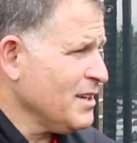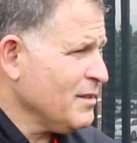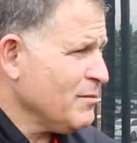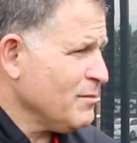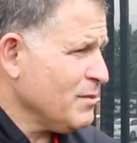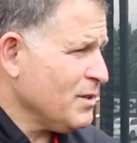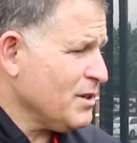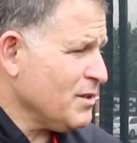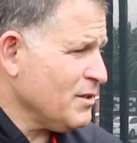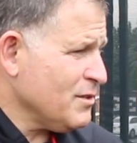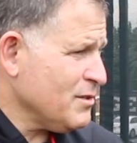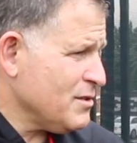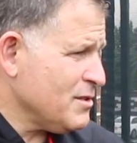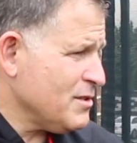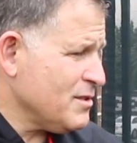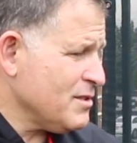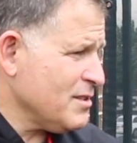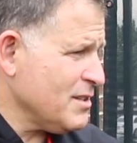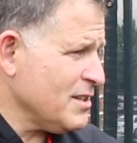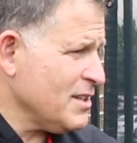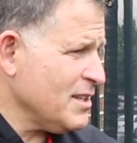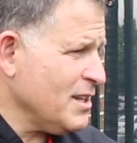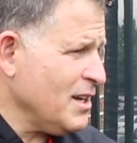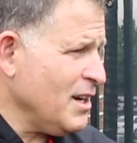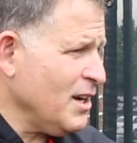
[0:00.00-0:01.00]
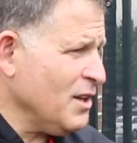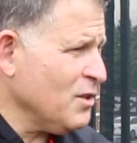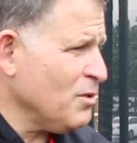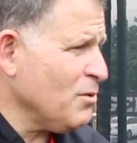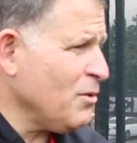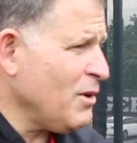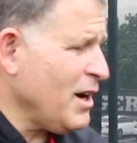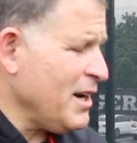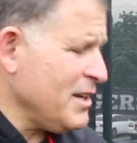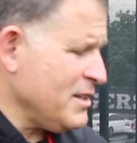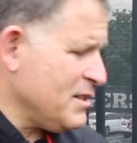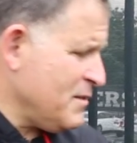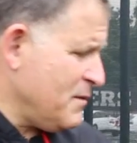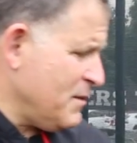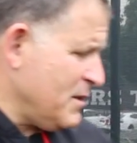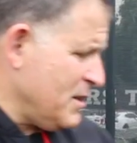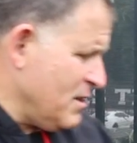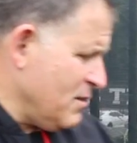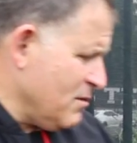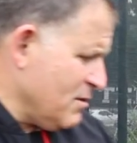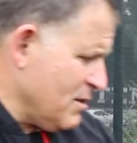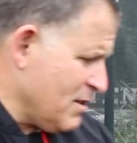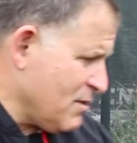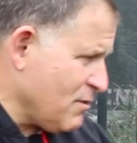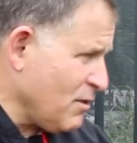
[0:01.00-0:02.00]
because otherwise, if you
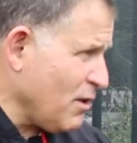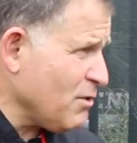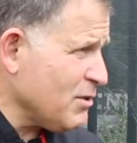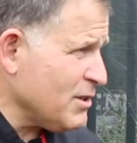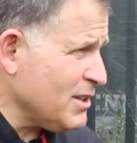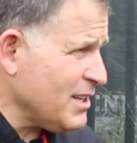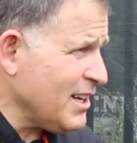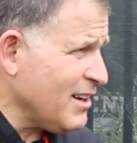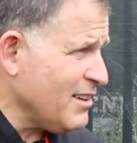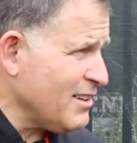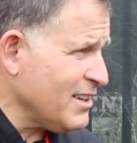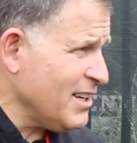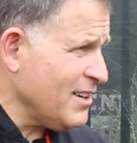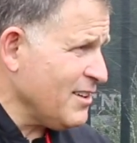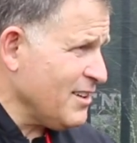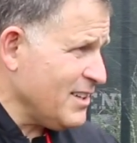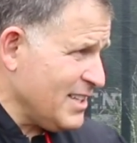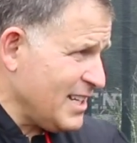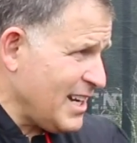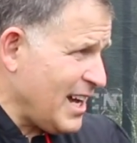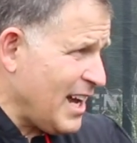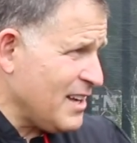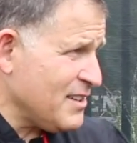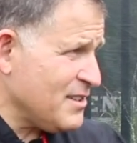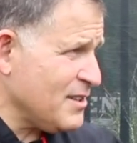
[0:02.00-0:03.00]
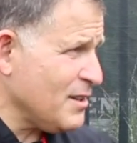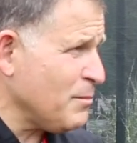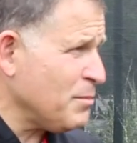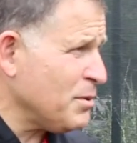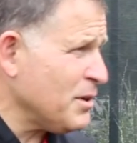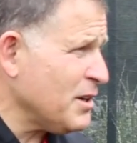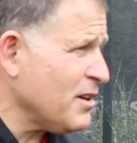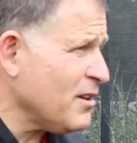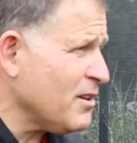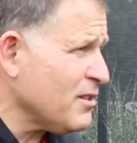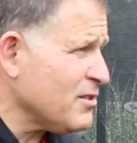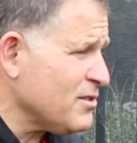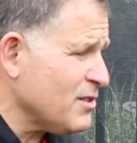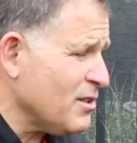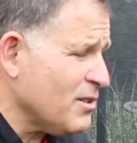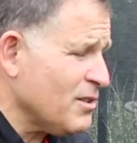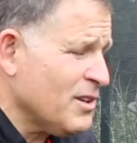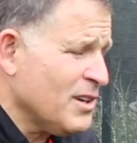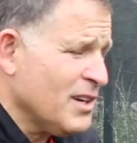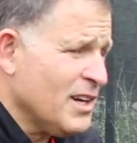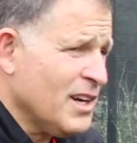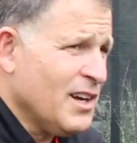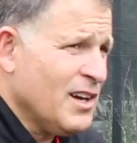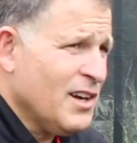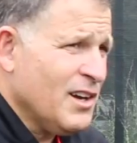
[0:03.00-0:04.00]
don't grow it down here, it dies up here. So
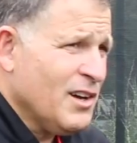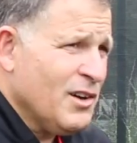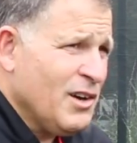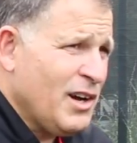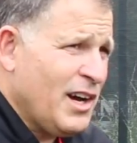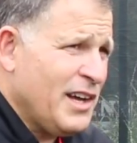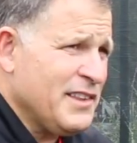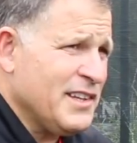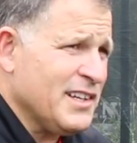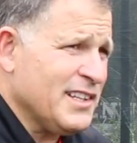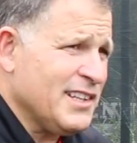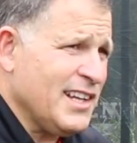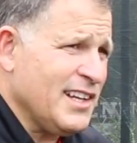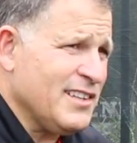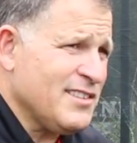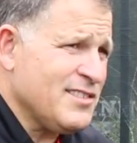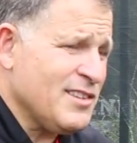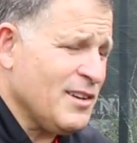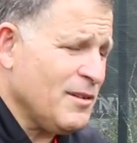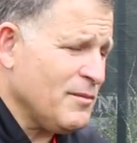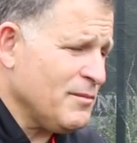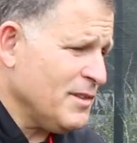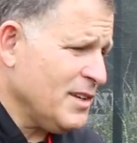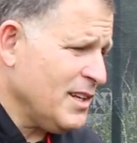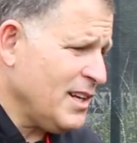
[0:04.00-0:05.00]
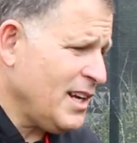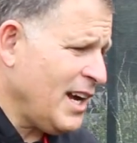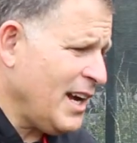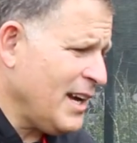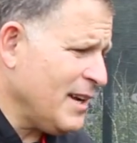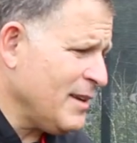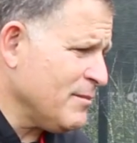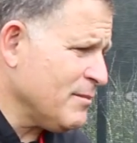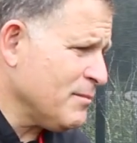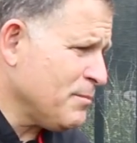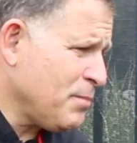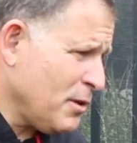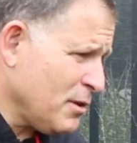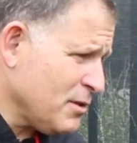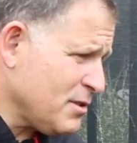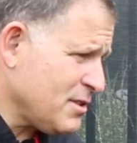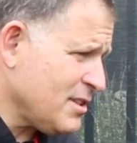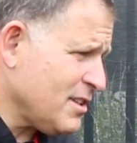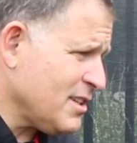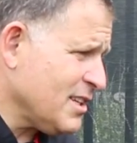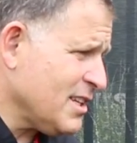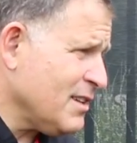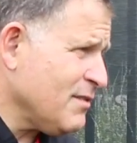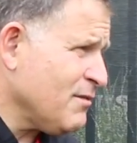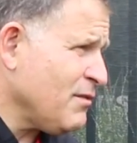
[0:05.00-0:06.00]
I think that's something that I am
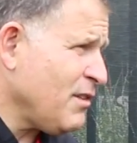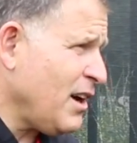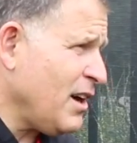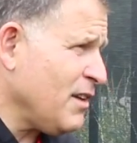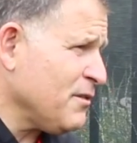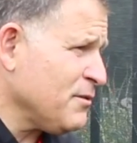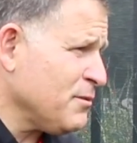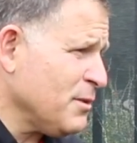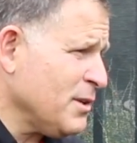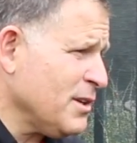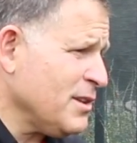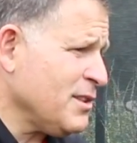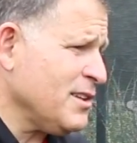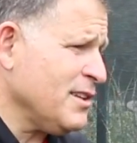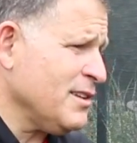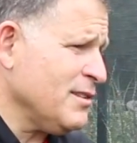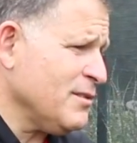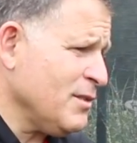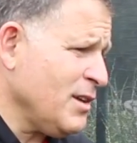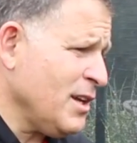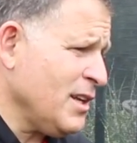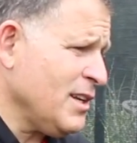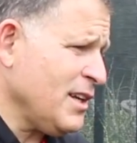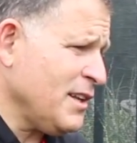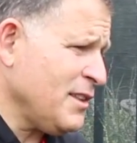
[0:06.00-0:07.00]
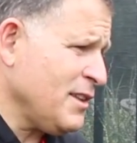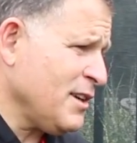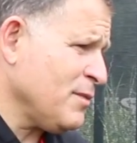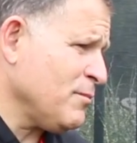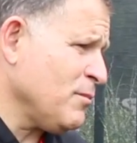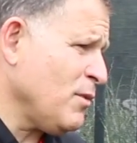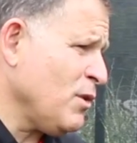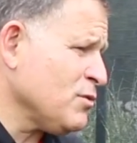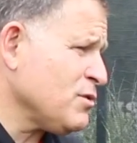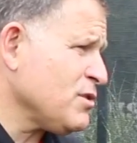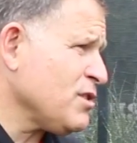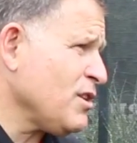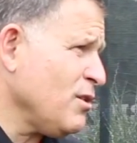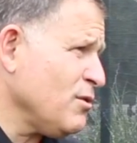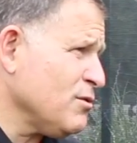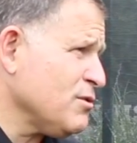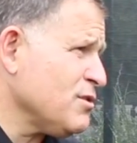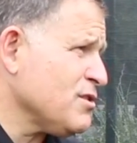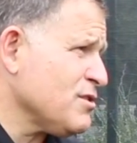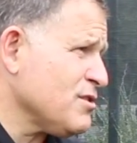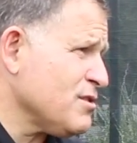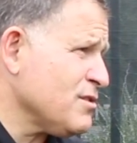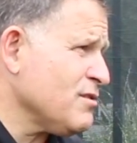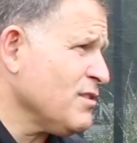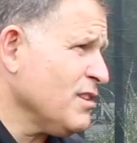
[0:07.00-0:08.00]
personally involved with, and I think most
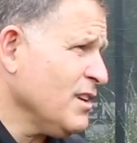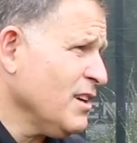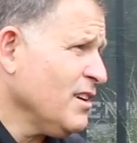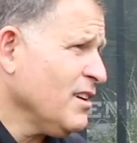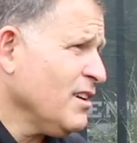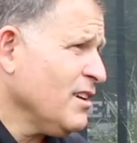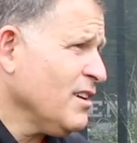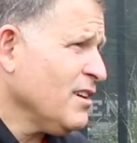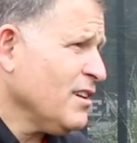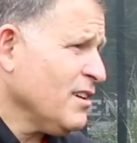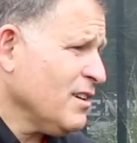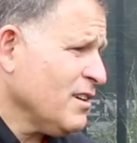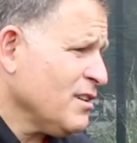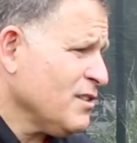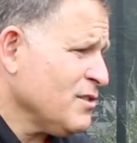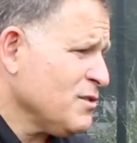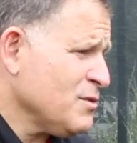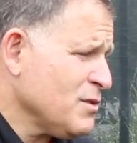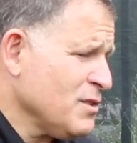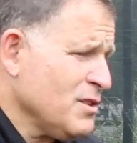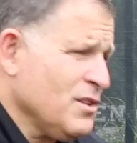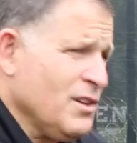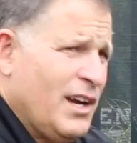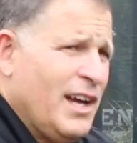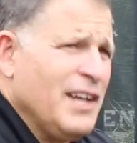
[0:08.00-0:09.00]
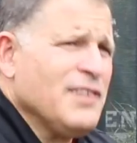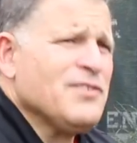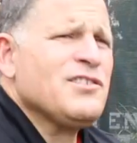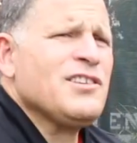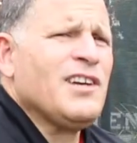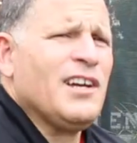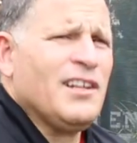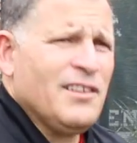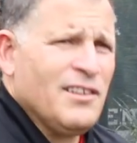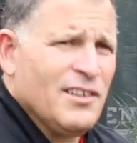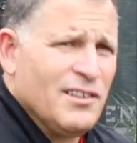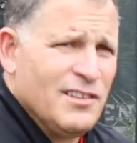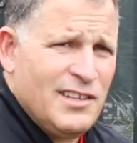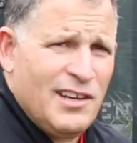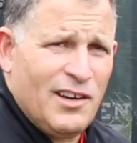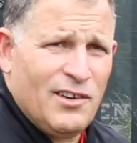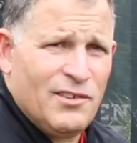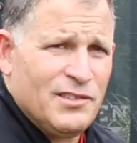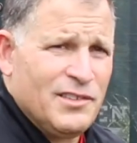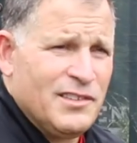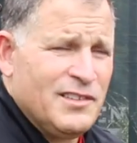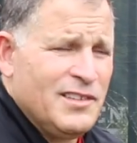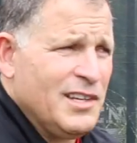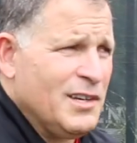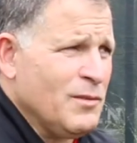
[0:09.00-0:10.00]
coaches, because look, I just got done
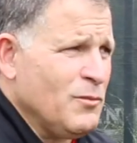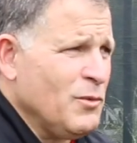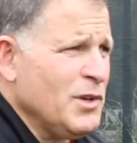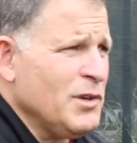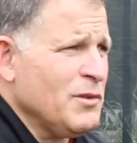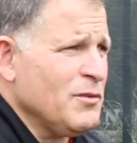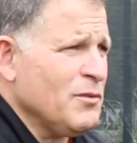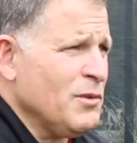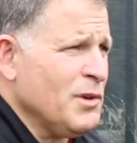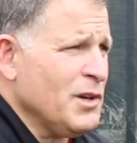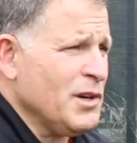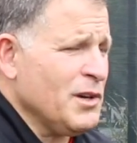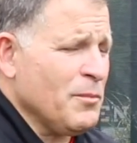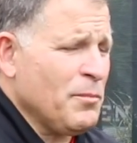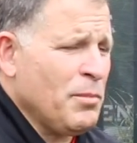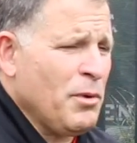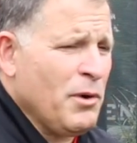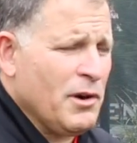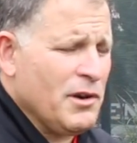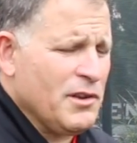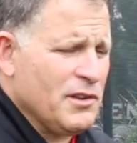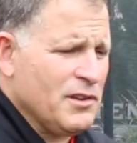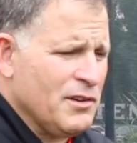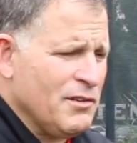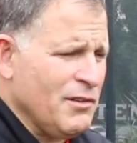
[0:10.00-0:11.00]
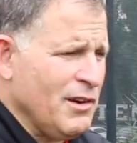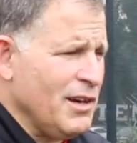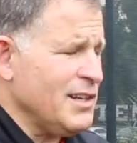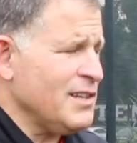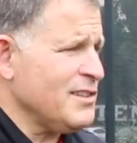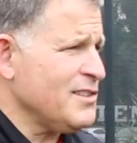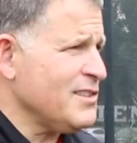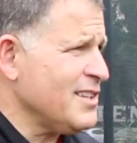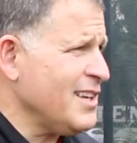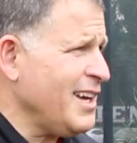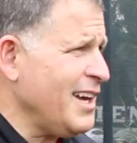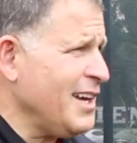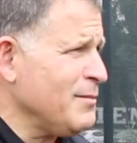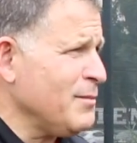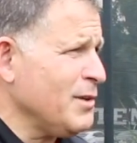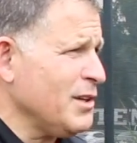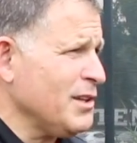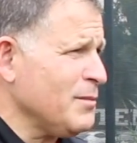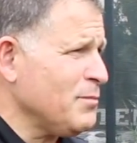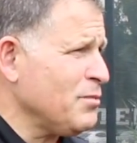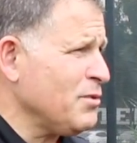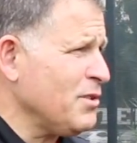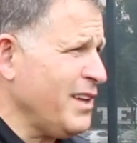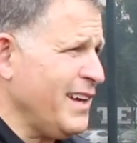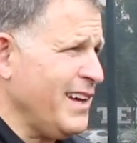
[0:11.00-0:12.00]
telling the team, we are part of the greatest game on
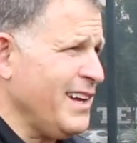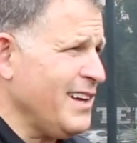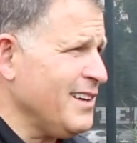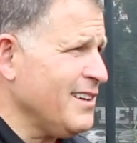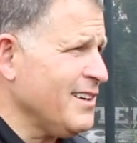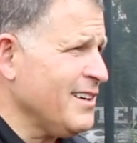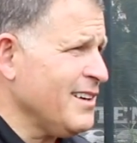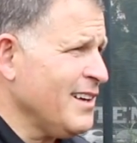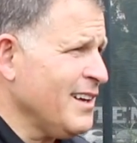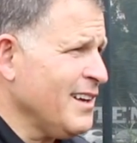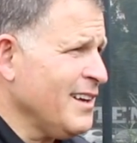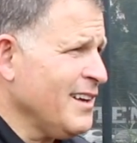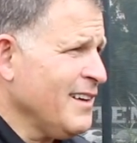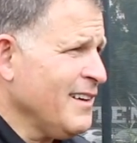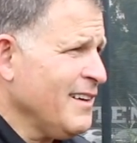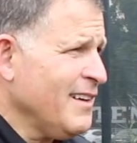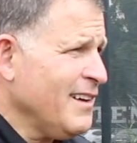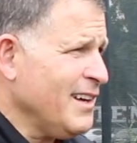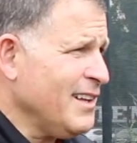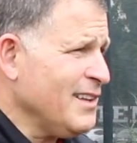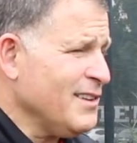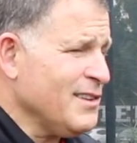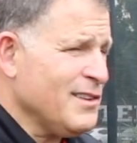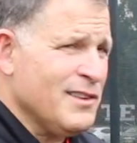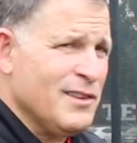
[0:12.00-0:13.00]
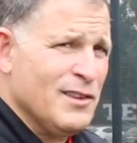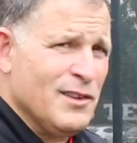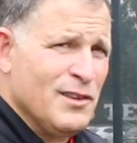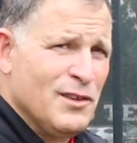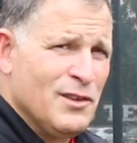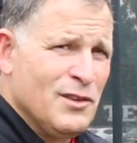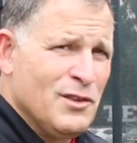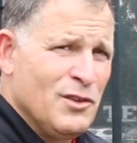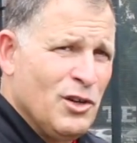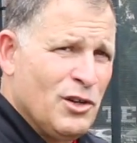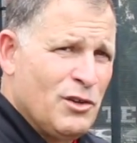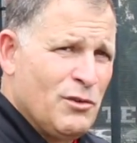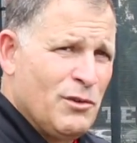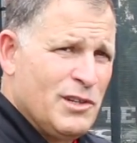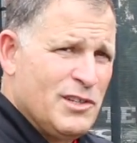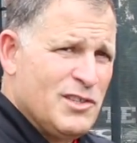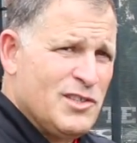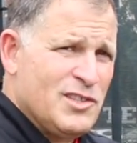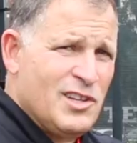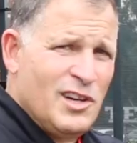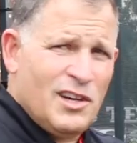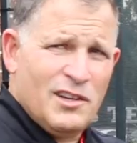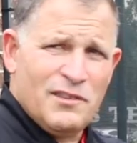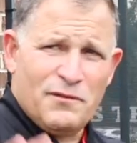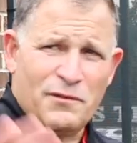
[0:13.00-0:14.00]
the planet, and look what it's
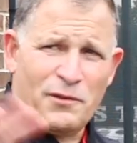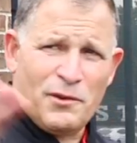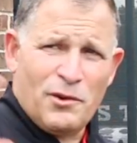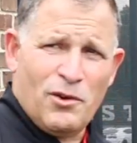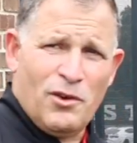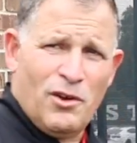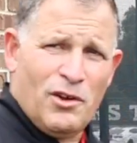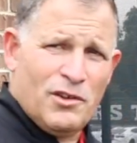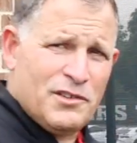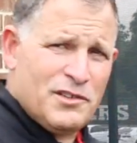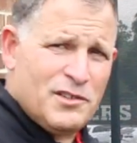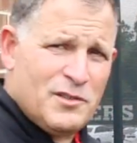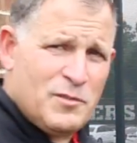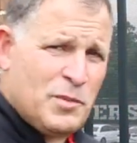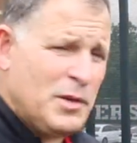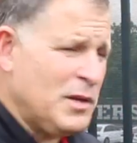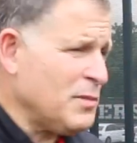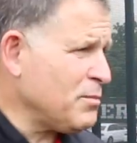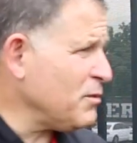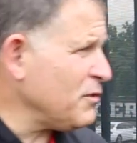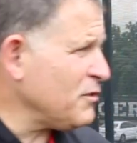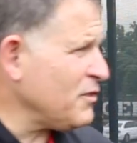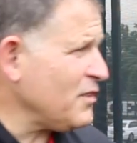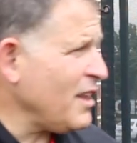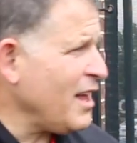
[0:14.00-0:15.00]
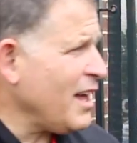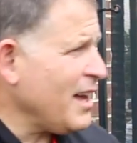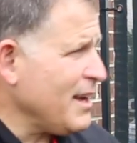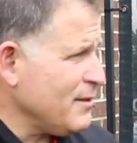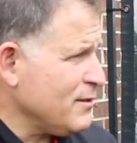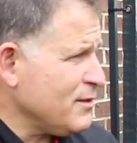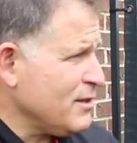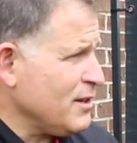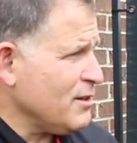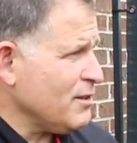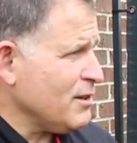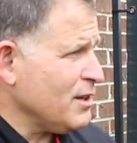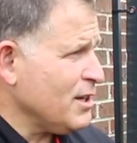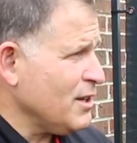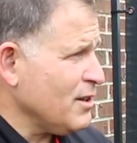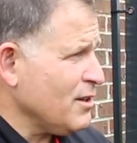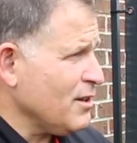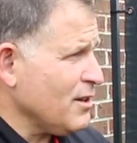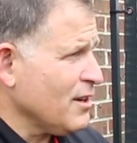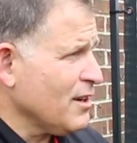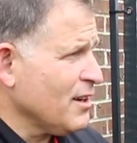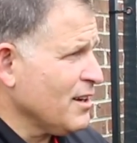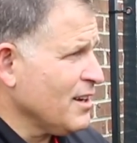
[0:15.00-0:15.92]
done for all these people's lives that are here.